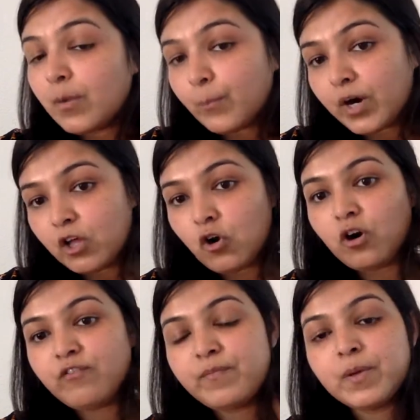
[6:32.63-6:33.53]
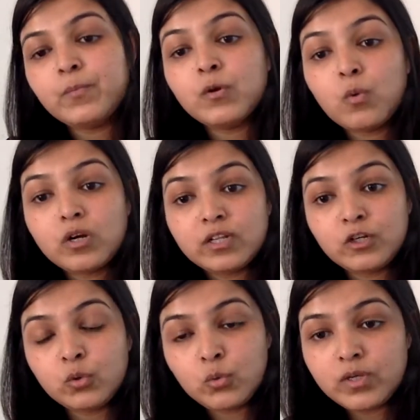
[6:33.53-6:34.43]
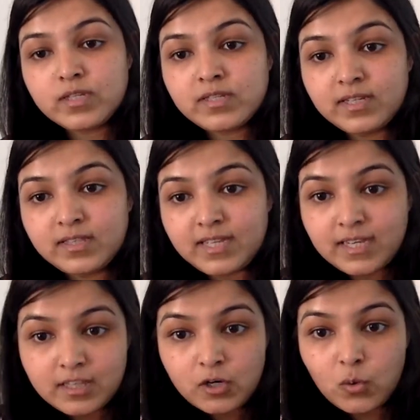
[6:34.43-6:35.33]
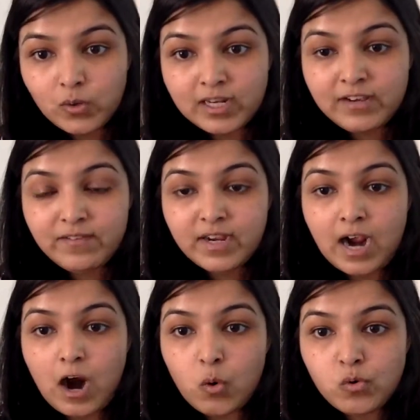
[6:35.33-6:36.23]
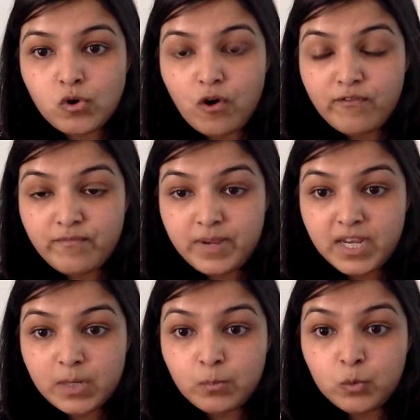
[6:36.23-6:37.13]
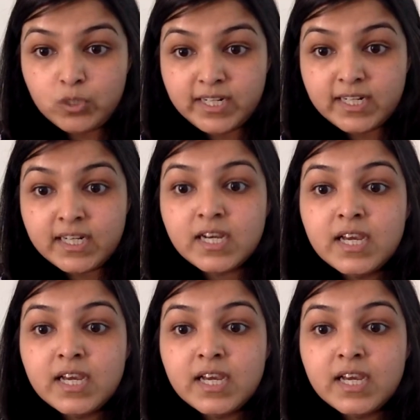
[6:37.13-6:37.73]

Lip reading: But a lot of people, what they do is they think the only way out of being bullied